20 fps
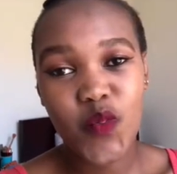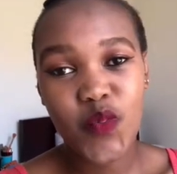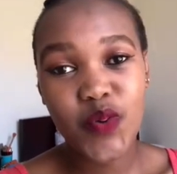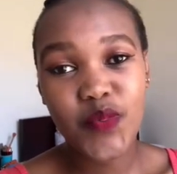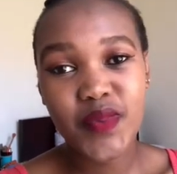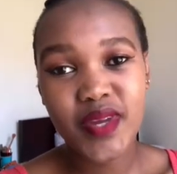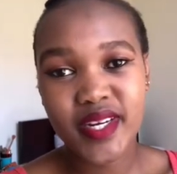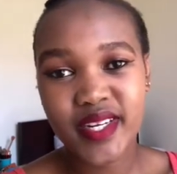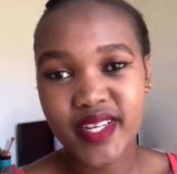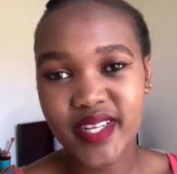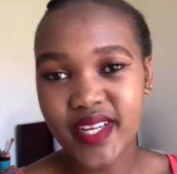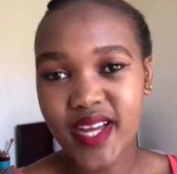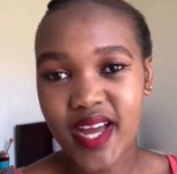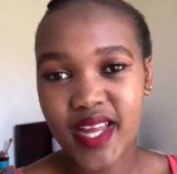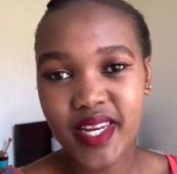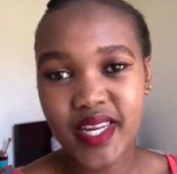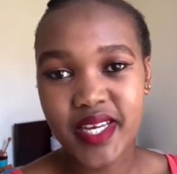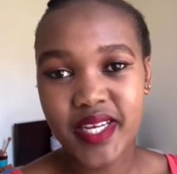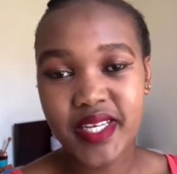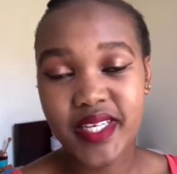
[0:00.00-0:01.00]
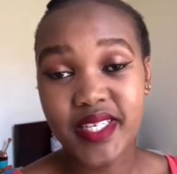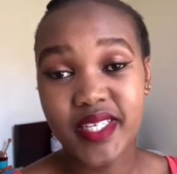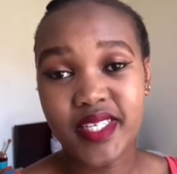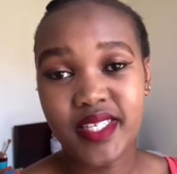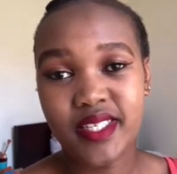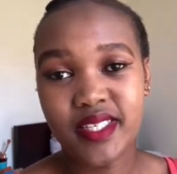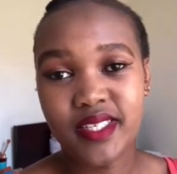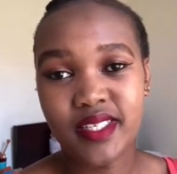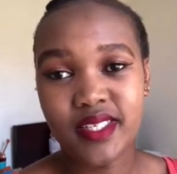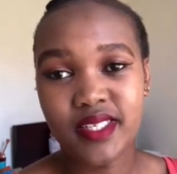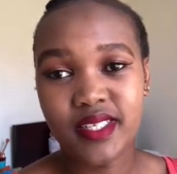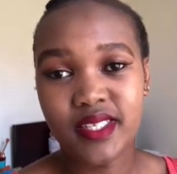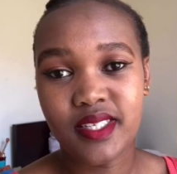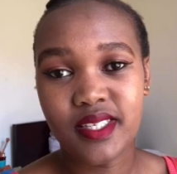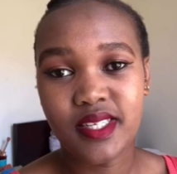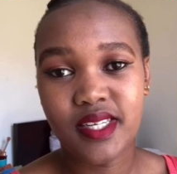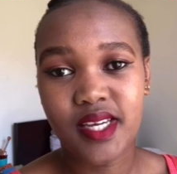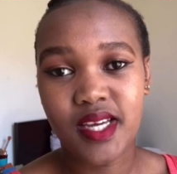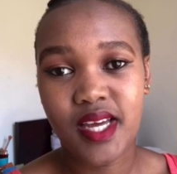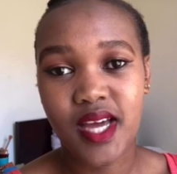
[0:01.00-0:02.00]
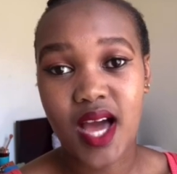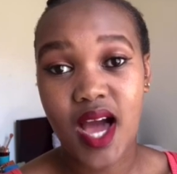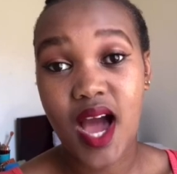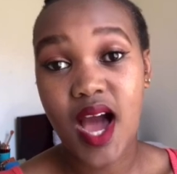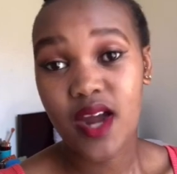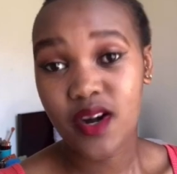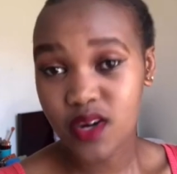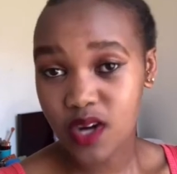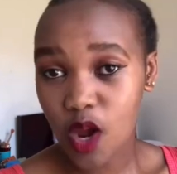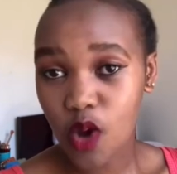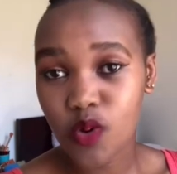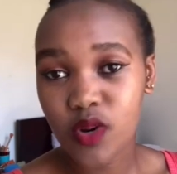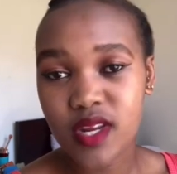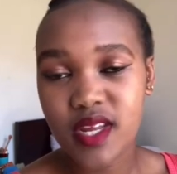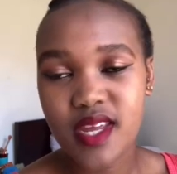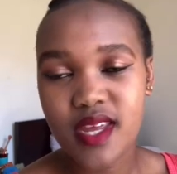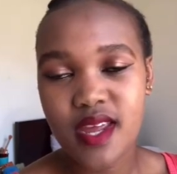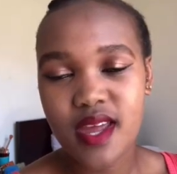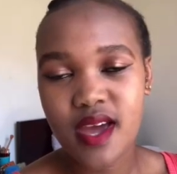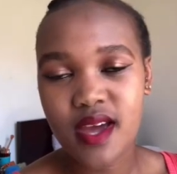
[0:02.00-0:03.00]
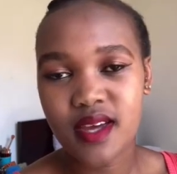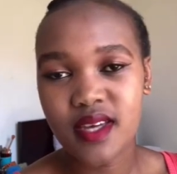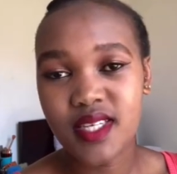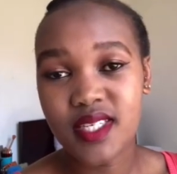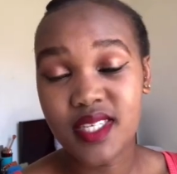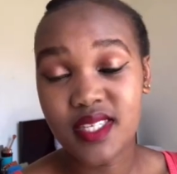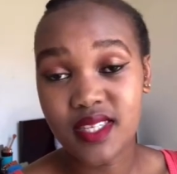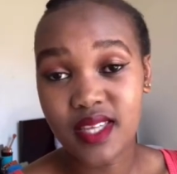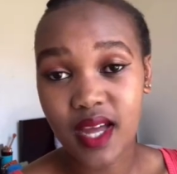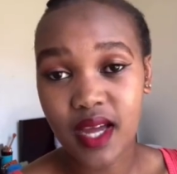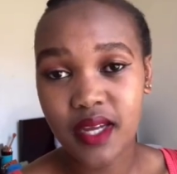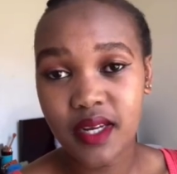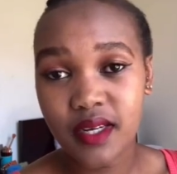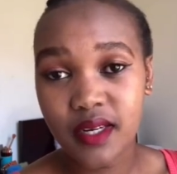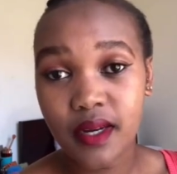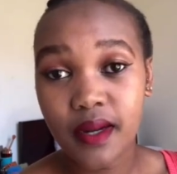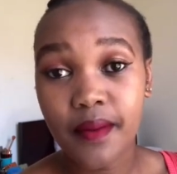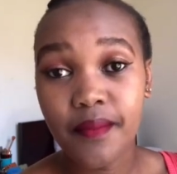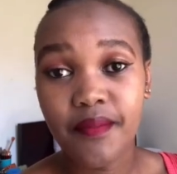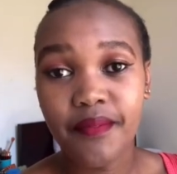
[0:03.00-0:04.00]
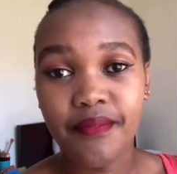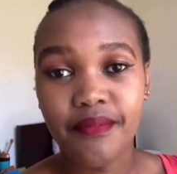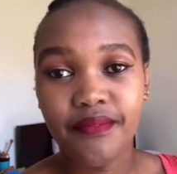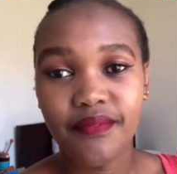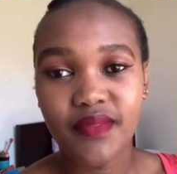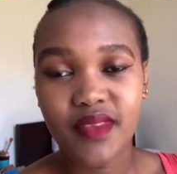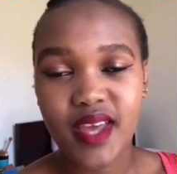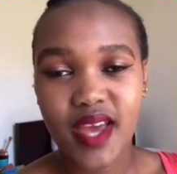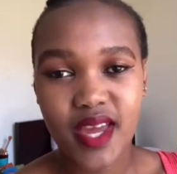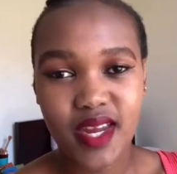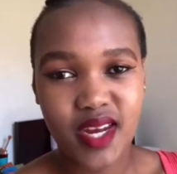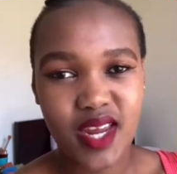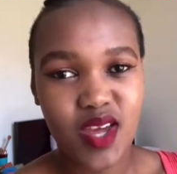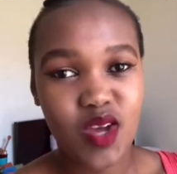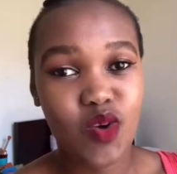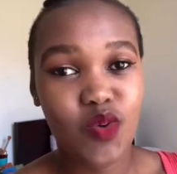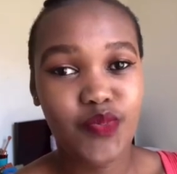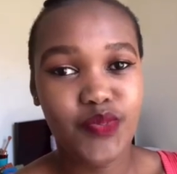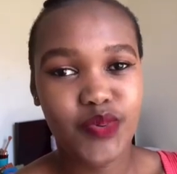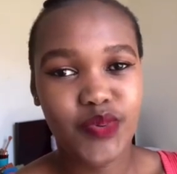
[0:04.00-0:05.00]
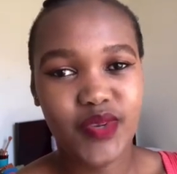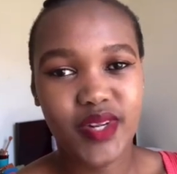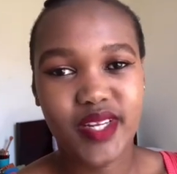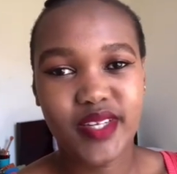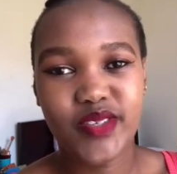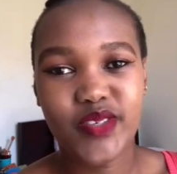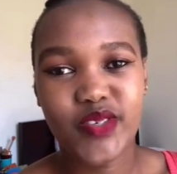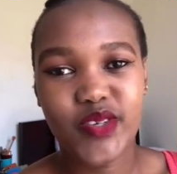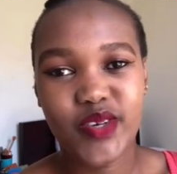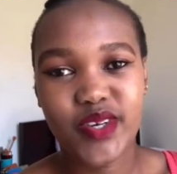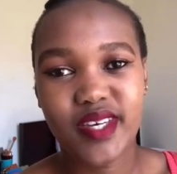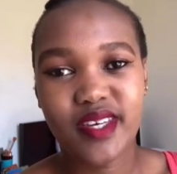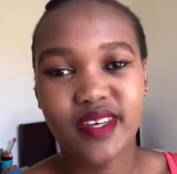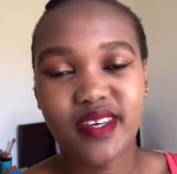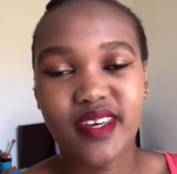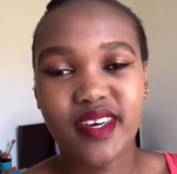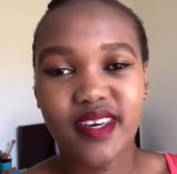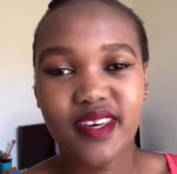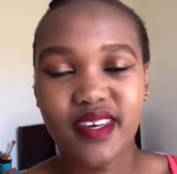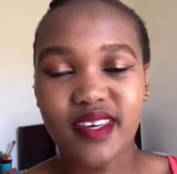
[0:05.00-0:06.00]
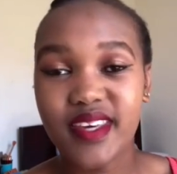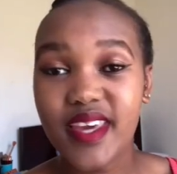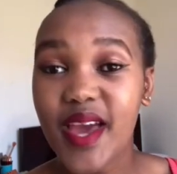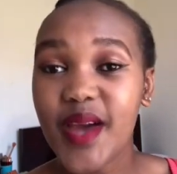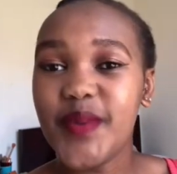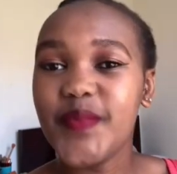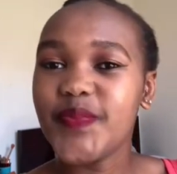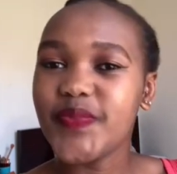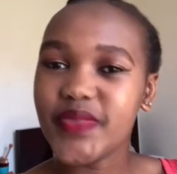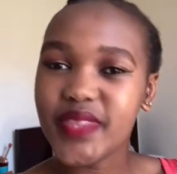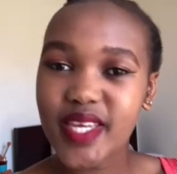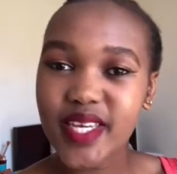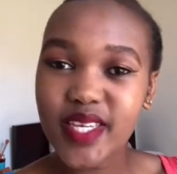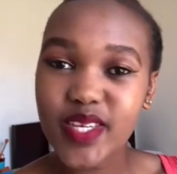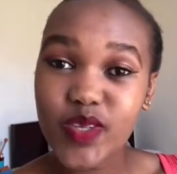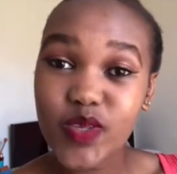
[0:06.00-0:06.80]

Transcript: women gala in around here is done and i hope you'll enjoy yeah thank you